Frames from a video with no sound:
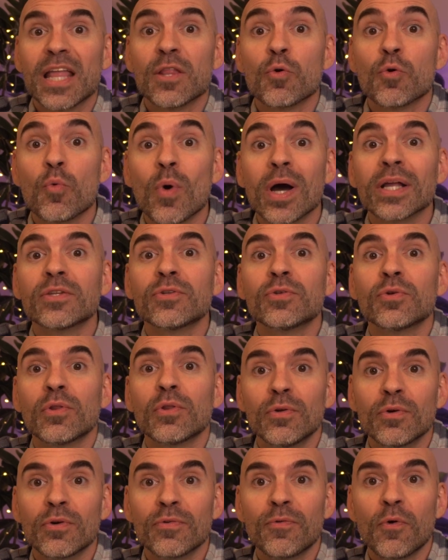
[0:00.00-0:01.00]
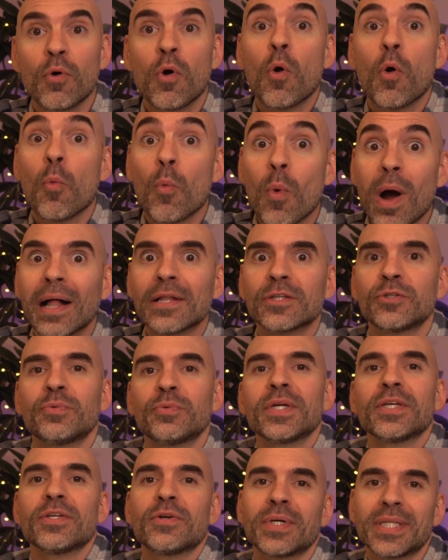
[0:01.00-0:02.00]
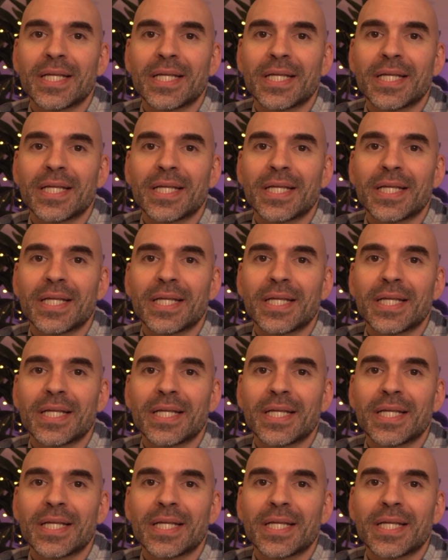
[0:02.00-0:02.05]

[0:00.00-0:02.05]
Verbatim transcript: and what to look for while doing your